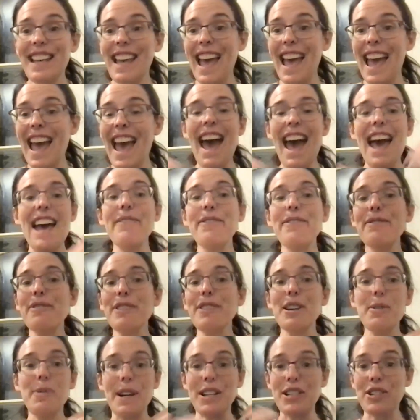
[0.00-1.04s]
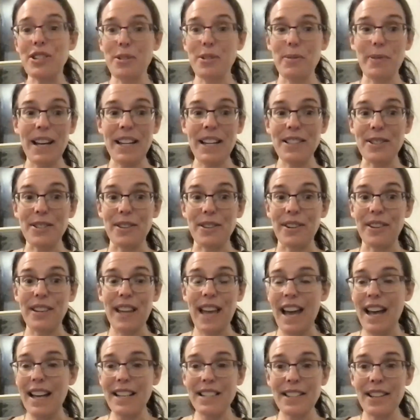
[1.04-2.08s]
every question you
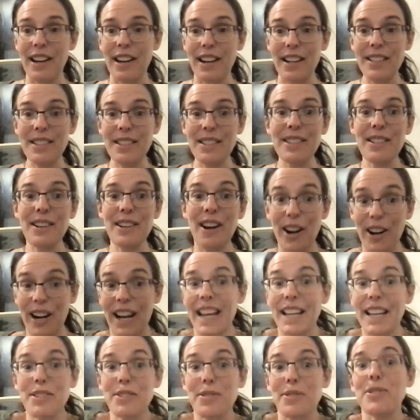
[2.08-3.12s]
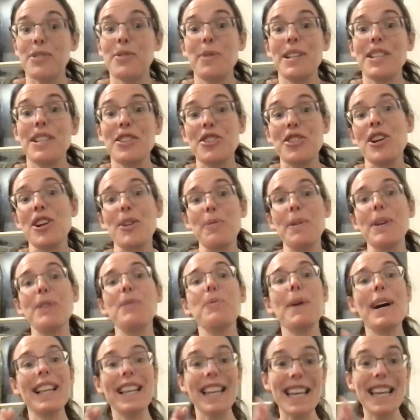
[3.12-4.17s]
ask us, our answer is going to start with,
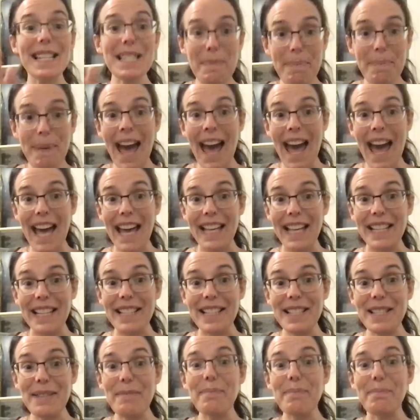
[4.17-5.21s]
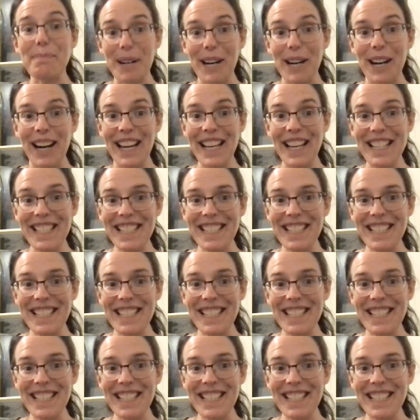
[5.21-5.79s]
"Well, it depends, but..."